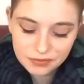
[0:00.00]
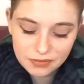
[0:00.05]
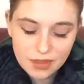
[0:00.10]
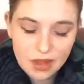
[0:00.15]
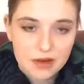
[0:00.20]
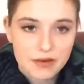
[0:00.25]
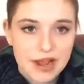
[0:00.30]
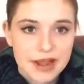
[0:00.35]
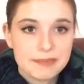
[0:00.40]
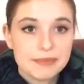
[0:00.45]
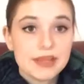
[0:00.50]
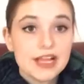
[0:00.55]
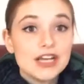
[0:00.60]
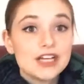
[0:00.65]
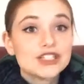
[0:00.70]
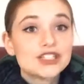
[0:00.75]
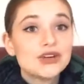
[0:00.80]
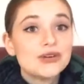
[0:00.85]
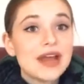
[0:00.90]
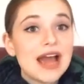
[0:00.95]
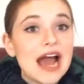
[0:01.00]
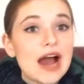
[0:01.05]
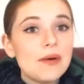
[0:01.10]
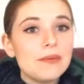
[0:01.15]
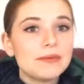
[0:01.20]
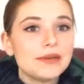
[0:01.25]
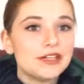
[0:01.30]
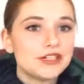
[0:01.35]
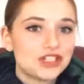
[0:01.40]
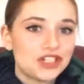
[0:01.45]
Okay, so now I'm
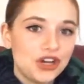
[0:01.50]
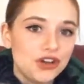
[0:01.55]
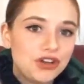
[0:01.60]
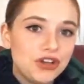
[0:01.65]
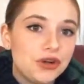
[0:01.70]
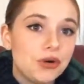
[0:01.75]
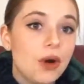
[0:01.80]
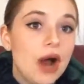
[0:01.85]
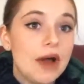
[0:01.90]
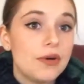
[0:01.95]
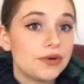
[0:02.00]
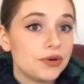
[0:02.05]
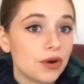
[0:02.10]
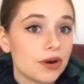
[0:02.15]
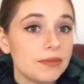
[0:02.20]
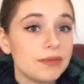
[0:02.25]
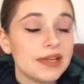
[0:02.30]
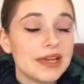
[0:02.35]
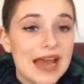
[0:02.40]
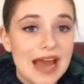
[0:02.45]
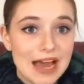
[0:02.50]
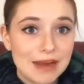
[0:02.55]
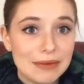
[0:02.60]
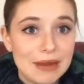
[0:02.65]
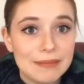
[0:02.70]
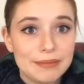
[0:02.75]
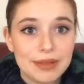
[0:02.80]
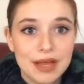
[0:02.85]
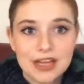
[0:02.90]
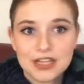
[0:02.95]
going to show you, I would normally add my
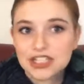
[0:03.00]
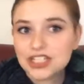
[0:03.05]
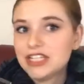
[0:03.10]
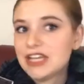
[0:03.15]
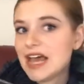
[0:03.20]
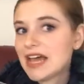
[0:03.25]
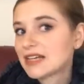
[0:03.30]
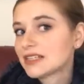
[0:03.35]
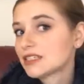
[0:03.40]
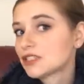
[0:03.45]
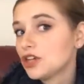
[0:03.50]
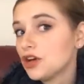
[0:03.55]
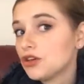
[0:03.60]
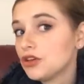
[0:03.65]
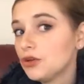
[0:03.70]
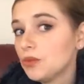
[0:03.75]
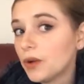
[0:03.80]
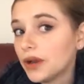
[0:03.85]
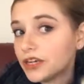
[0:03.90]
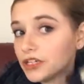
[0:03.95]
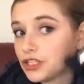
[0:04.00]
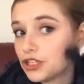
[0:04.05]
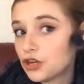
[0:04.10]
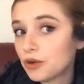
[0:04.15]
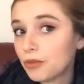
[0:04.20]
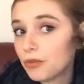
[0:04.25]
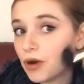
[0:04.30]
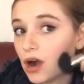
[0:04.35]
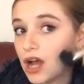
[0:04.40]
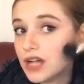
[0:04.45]
blush next. So you want to do your
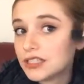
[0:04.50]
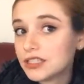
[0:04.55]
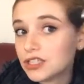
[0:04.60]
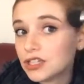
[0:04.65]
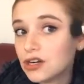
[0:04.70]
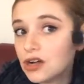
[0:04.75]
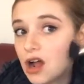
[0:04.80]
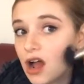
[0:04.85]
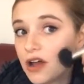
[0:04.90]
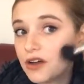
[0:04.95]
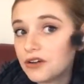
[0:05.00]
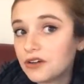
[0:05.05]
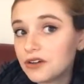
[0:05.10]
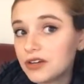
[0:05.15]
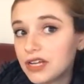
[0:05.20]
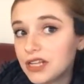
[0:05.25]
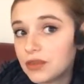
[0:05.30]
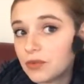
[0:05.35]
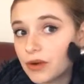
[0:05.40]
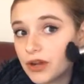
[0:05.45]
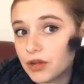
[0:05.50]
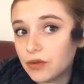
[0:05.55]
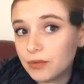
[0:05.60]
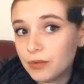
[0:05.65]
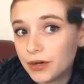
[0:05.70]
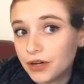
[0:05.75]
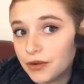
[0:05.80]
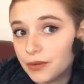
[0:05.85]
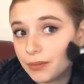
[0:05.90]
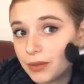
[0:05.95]
bronzer underneath where you would
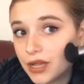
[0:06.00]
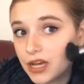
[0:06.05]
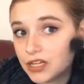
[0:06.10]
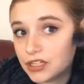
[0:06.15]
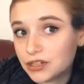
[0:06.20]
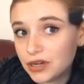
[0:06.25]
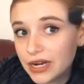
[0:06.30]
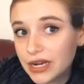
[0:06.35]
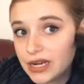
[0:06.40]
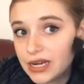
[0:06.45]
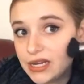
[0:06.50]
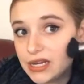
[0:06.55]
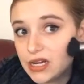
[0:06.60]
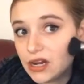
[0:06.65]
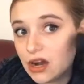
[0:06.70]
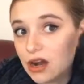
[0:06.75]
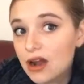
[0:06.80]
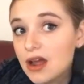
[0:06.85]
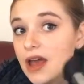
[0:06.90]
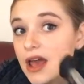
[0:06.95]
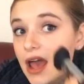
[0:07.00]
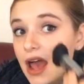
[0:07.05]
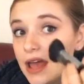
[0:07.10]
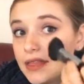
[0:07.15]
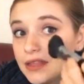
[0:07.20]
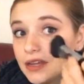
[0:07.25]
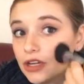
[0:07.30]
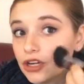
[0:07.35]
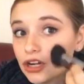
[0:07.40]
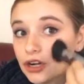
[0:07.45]
put your blush right here, and
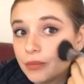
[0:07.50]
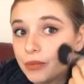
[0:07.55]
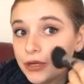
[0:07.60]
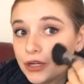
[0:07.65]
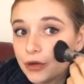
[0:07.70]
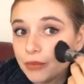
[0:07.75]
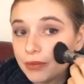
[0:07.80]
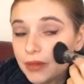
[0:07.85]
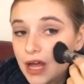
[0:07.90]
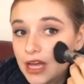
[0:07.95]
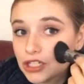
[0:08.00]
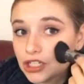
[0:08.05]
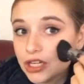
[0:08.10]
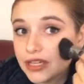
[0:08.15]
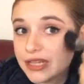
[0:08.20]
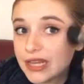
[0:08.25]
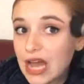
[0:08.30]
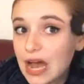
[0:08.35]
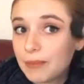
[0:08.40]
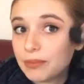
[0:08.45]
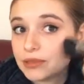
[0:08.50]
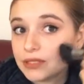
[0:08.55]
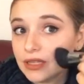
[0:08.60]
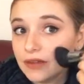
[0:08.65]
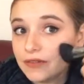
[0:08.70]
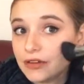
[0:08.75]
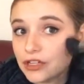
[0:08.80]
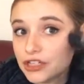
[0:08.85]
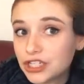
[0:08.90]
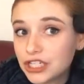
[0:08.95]
then you're going to put your blush on the apples of
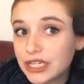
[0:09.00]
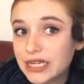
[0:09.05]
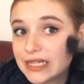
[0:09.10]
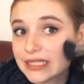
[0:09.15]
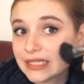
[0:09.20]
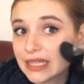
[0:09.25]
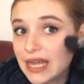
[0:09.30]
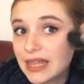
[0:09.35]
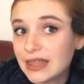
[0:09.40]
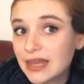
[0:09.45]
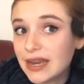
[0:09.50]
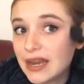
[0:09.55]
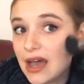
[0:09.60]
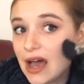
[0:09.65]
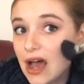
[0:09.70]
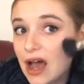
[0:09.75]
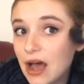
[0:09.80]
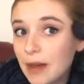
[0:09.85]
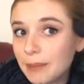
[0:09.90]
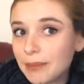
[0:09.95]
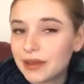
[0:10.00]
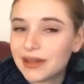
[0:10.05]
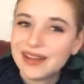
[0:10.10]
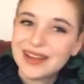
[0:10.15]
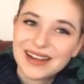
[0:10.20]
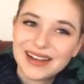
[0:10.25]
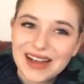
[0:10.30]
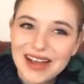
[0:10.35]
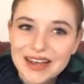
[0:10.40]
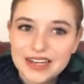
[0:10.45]
your cheeks and then up,
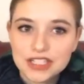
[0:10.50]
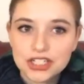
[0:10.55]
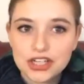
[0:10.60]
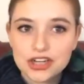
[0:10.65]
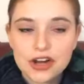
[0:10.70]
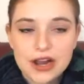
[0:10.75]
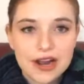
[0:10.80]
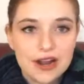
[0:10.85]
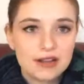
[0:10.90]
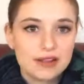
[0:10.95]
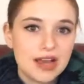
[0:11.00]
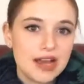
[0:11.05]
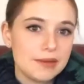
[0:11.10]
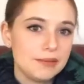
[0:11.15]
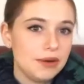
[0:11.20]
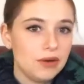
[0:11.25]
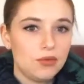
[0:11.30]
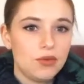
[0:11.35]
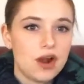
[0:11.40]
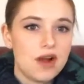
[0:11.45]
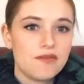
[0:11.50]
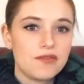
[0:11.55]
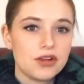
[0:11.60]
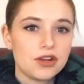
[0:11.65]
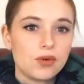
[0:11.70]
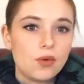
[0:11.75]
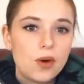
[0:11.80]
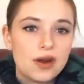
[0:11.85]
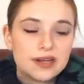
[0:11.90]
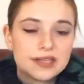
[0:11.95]
kind of to your hairline, but wherever
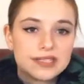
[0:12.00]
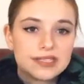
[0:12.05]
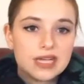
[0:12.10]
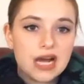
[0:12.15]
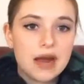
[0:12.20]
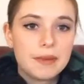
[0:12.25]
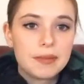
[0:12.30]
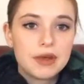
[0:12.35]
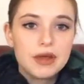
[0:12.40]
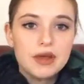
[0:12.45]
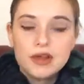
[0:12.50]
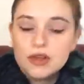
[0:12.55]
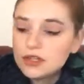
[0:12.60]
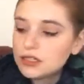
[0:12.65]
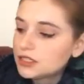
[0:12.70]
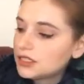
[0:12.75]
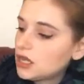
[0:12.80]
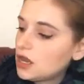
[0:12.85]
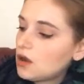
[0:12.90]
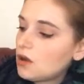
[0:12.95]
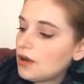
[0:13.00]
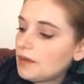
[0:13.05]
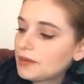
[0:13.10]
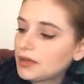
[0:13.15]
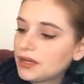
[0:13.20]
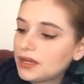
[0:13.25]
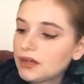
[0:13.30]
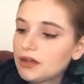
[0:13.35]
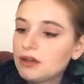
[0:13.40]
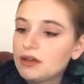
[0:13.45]
you want to stop. So I'm
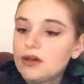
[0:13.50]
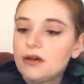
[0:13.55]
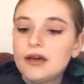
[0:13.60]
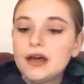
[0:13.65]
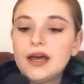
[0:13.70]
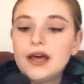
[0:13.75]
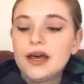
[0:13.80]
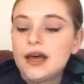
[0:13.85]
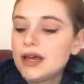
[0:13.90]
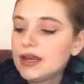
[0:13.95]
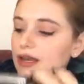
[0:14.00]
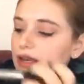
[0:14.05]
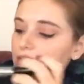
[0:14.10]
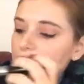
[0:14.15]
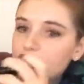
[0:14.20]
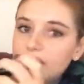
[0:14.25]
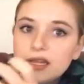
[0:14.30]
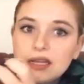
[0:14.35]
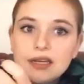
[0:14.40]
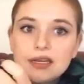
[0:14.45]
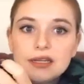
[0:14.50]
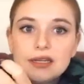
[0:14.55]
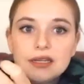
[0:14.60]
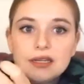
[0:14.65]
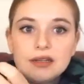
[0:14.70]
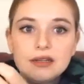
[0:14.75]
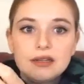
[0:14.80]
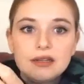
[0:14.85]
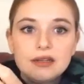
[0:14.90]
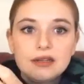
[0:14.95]
going to go ahead and
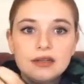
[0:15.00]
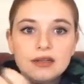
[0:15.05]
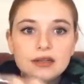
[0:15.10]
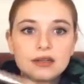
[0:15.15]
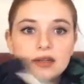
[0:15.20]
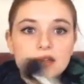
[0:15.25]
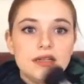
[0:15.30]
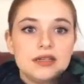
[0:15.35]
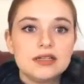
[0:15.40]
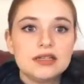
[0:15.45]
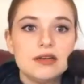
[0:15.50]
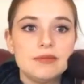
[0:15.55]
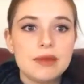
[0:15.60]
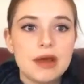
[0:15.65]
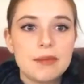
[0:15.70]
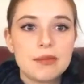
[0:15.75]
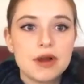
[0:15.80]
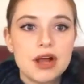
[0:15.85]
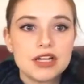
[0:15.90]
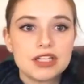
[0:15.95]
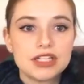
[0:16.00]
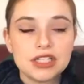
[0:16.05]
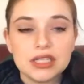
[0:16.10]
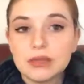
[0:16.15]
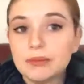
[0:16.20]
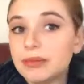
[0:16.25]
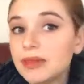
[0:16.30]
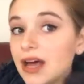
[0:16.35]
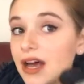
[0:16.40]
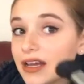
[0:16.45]
dip my brush in the
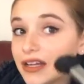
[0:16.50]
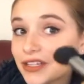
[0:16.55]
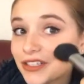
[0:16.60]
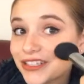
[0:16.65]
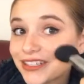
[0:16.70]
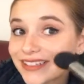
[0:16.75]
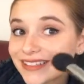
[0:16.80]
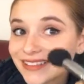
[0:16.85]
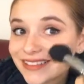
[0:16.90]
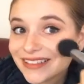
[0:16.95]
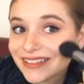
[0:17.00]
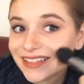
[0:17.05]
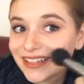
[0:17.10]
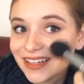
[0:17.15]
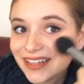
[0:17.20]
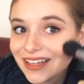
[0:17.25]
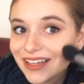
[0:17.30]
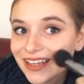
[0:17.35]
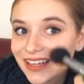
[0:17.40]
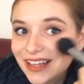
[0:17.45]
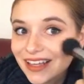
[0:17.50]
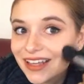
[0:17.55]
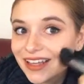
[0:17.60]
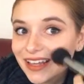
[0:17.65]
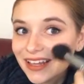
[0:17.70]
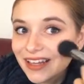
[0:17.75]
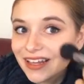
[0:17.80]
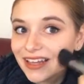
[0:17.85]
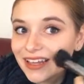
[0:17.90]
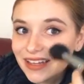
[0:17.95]
blush.
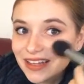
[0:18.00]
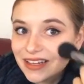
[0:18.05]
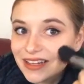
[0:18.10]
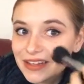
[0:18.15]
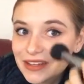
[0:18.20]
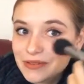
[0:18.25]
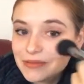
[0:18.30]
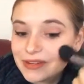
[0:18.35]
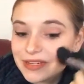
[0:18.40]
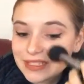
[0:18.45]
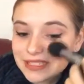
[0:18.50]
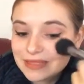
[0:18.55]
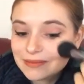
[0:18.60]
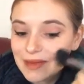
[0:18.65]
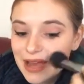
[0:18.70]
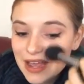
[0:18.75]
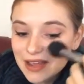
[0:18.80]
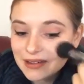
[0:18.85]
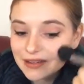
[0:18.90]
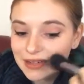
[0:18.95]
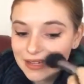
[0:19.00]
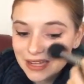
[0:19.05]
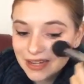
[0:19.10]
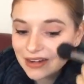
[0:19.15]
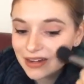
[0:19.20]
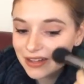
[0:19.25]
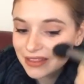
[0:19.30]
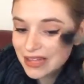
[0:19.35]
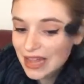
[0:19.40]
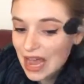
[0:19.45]
You want to smile to get
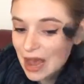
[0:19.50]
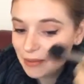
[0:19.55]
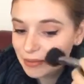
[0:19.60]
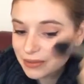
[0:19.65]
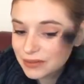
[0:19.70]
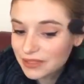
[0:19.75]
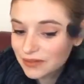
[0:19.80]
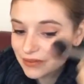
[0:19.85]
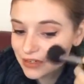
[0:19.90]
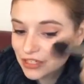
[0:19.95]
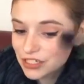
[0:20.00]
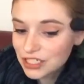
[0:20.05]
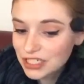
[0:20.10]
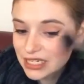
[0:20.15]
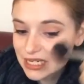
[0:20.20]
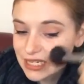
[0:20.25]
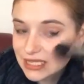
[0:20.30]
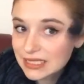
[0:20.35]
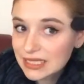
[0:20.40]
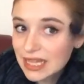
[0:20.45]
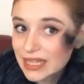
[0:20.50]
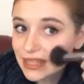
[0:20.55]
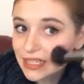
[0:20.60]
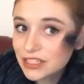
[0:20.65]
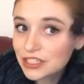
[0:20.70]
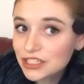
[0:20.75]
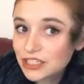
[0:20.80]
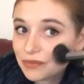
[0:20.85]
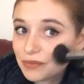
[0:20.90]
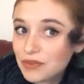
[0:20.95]
it on the apples of your cheeks, and then
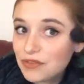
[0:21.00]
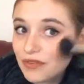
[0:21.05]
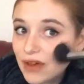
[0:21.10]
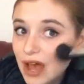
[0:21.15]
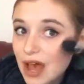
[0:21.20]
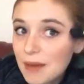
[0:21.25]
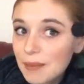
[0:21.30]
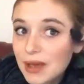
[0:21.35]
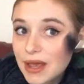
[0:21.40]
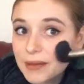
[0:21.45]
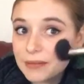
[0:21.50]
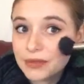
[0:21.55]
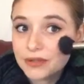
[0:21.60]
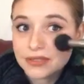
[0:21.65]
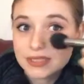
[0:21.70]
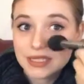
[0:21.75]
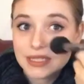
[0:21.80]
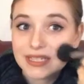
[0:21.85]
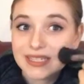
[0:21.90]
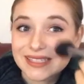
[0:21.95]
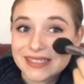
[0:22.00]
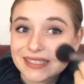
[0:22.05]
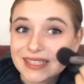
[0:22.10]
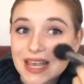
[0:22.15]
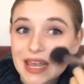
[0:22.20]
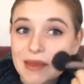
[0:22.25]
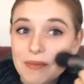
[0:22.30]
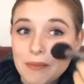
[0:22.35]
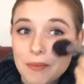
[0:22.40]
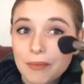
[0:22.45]
just move up. I'm using the
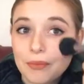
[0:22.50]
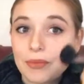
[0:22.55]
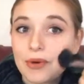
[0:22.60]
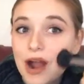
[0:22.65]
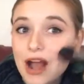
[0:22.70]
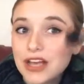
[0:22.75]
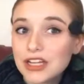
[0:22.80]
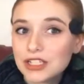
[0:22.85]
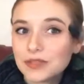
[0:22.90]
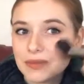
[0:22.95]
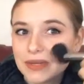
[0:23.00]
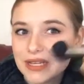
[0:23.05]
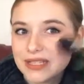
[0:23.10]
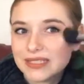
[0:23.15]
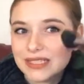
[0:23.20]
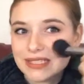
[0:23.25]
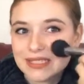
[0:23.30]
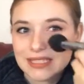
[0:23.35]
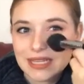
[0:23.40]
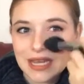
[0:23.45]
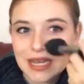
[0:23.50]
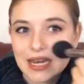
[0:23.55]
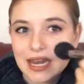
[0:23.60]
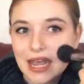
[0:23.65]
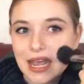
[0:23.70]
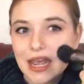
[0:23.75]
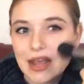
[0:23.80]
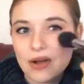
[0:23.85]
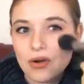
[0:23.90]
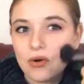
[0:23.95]
same brush because it's an
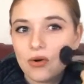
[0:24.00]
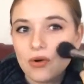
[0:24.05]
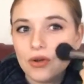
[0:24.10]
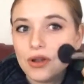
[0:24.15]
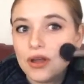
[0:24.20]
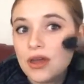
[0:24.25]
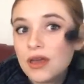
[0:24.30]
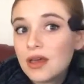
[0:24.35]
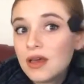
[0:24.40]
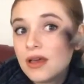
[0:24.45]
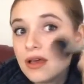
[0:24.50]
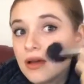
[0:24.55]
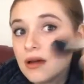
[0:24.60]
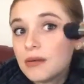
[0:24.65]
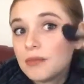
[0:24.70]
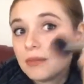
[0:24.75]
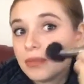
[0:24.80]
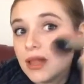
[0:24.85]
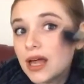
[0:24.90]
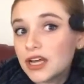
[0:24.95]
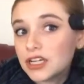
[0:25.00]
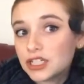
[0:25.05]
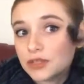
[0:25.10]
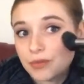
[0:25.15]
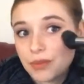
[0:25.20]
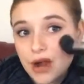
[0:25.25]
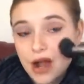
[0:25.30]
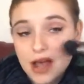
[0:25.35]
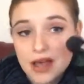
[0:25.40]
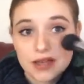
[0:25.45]
angled blush
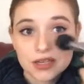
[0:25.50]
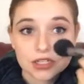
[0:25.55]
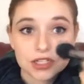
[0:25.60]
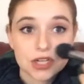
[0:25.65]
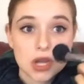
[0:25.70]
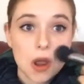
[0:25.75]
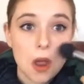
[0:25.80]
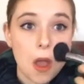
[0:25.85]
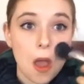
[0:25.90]
brush.